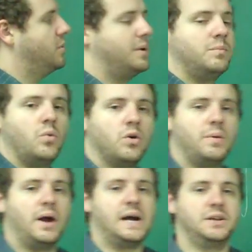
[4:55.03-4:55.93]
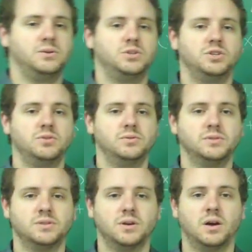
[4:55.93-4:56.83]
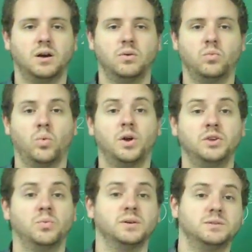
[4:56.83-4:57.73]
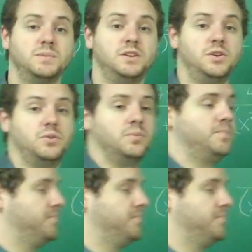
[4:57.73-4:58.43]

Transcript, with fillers: little bit more about how you choose uh, what you want to be u.